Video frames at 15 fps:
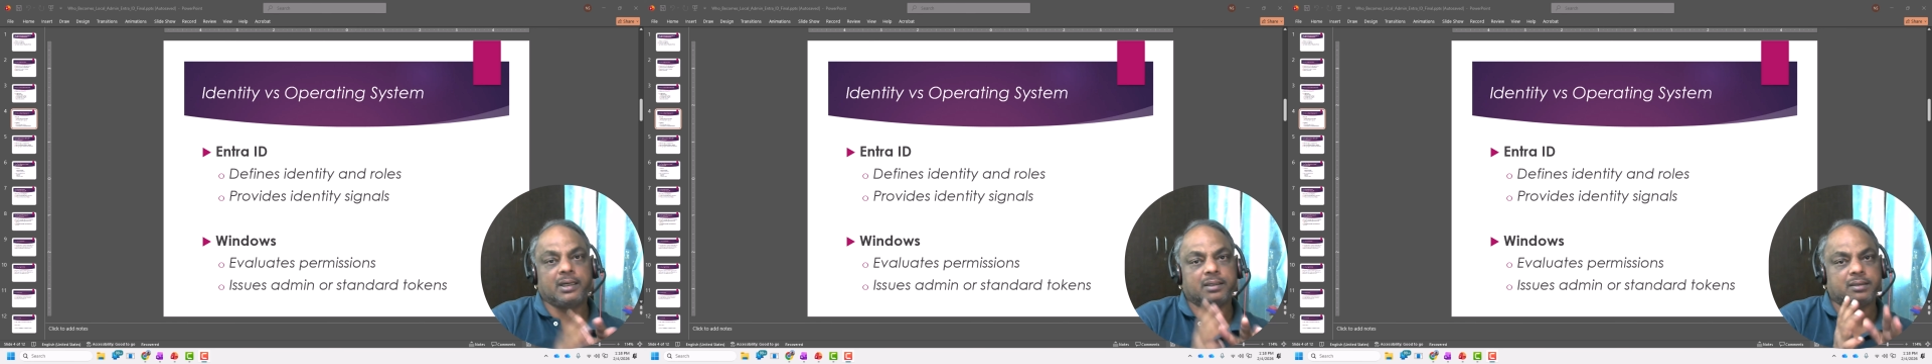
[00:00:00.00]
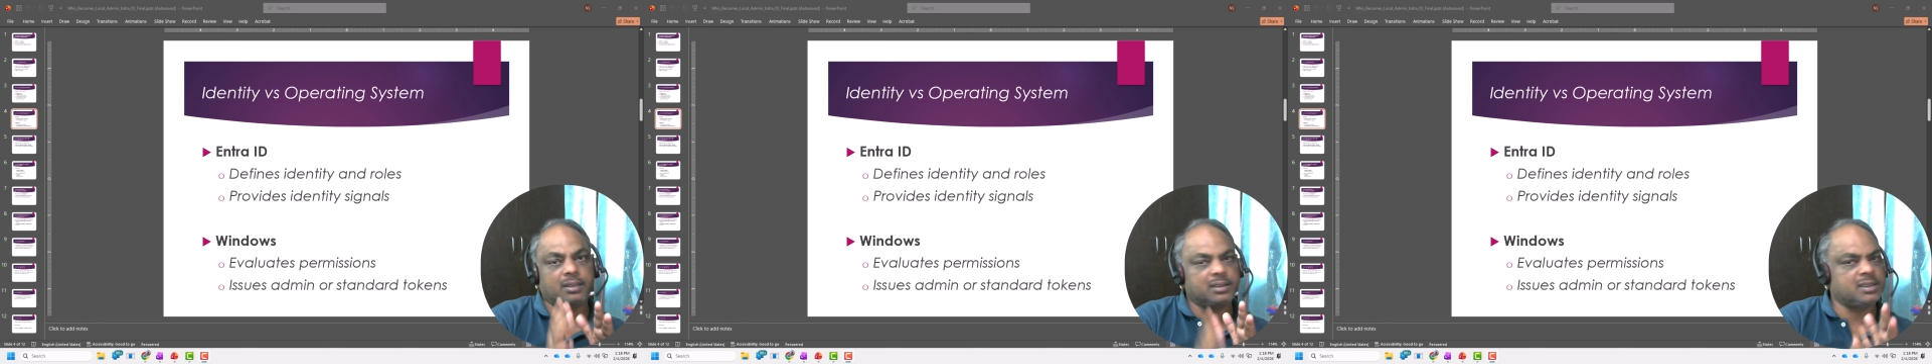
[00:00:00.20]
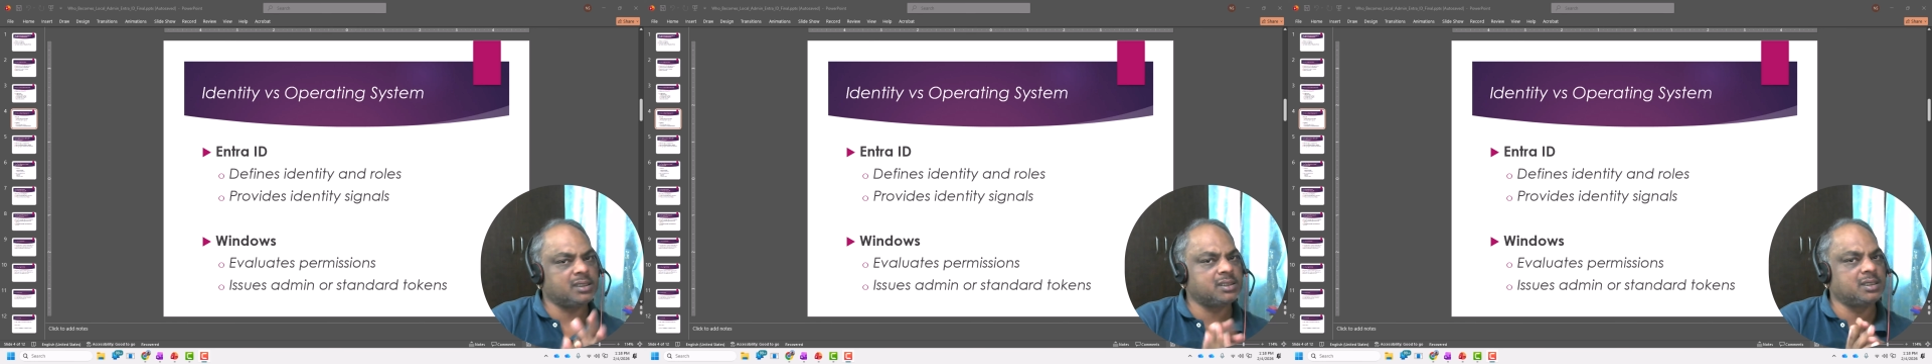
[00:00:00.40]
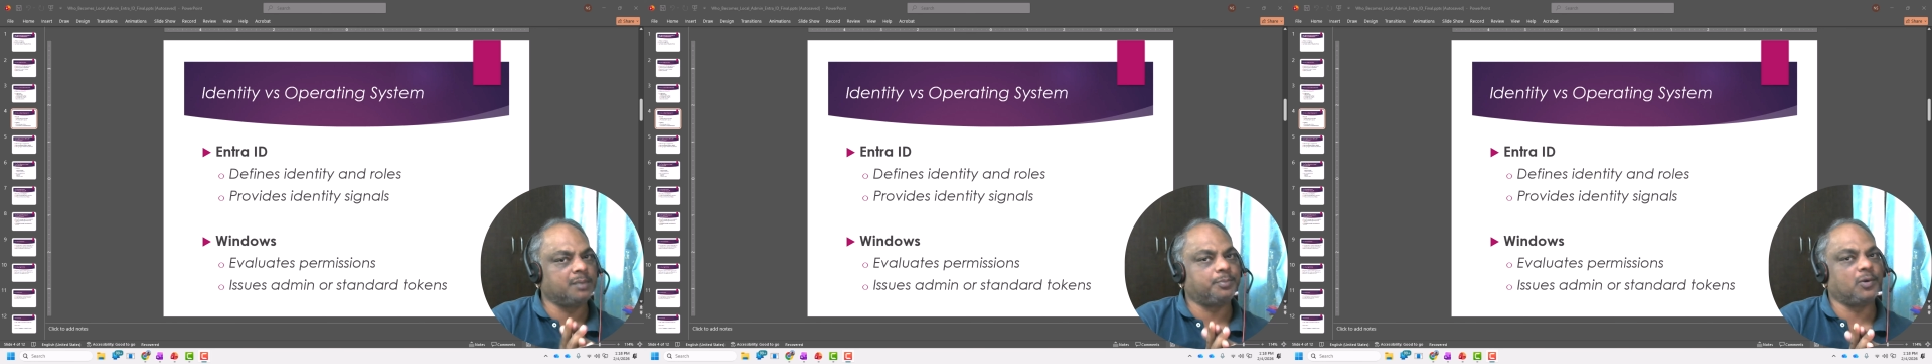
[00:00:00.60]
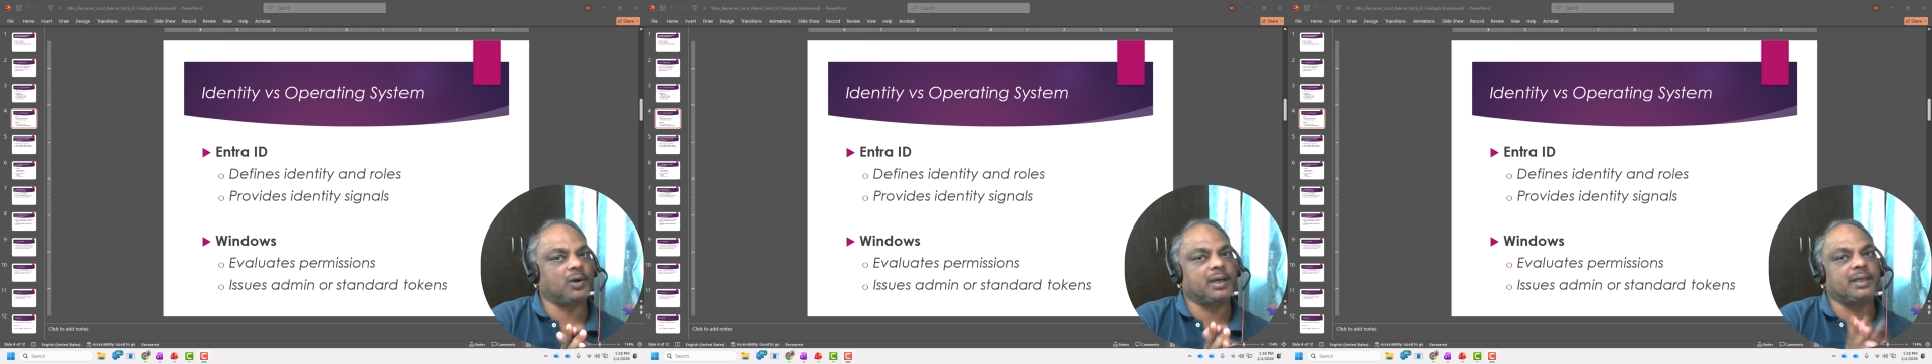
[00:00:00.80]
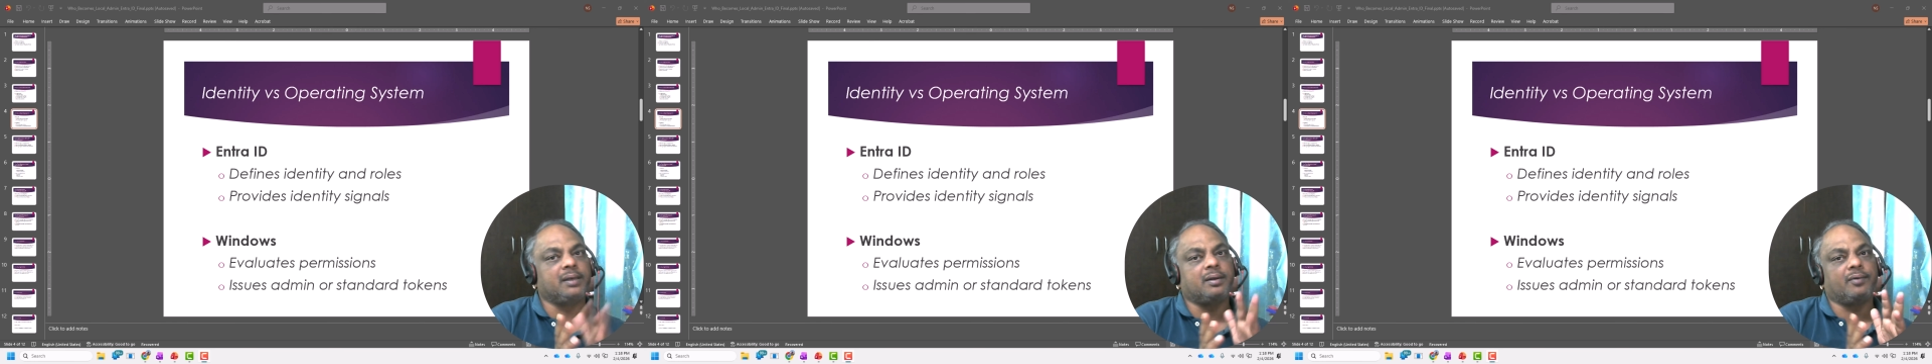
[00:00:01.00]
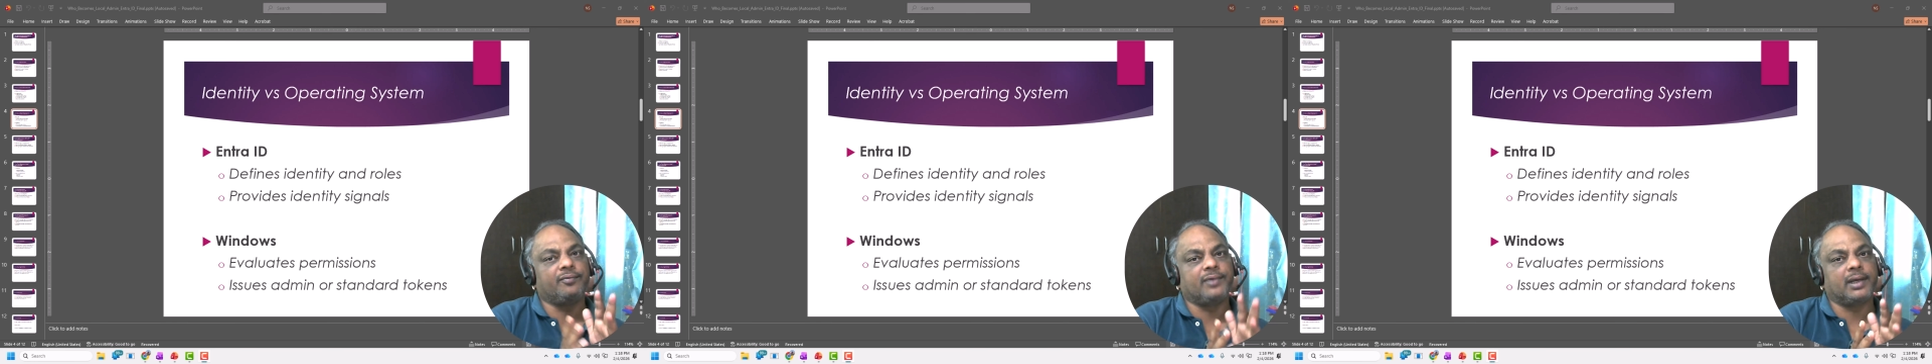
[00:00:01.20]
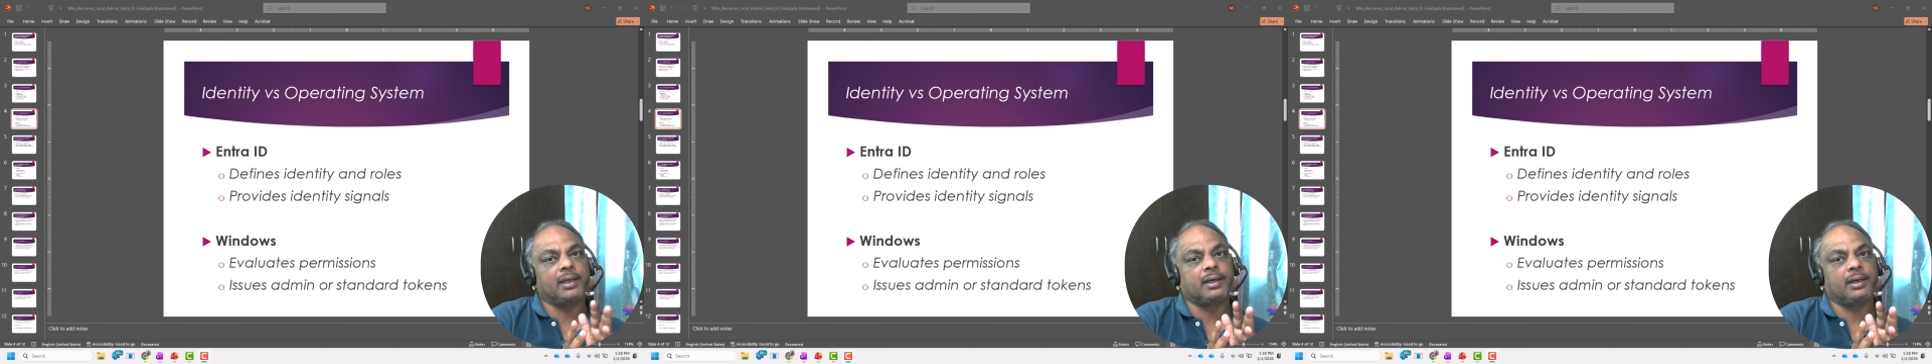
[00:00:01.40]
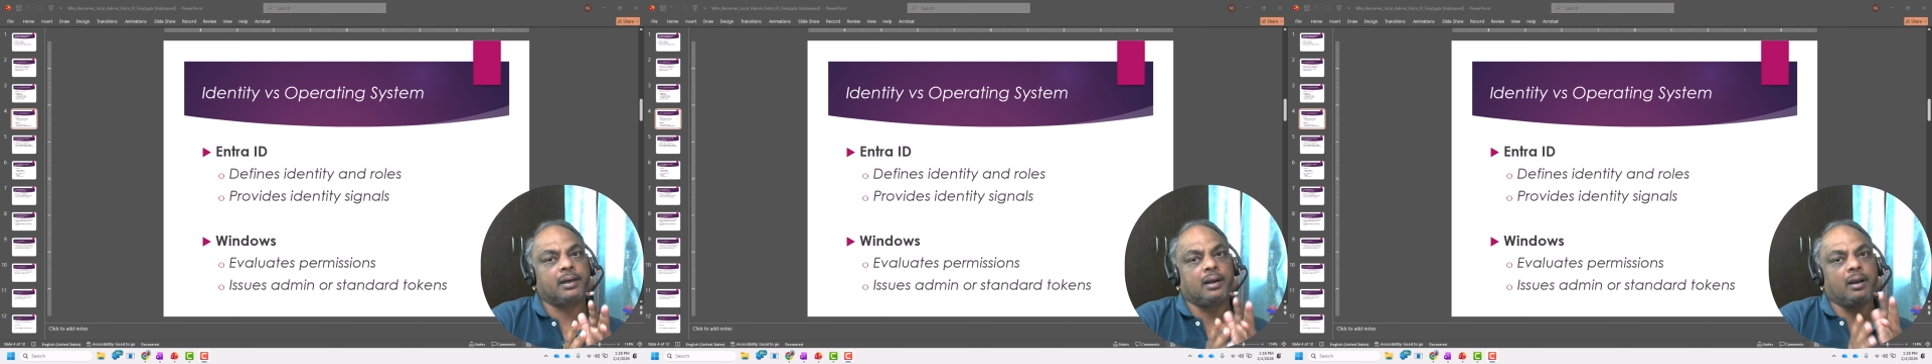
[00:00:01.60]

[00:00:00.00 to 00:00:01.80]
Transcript: This is the point where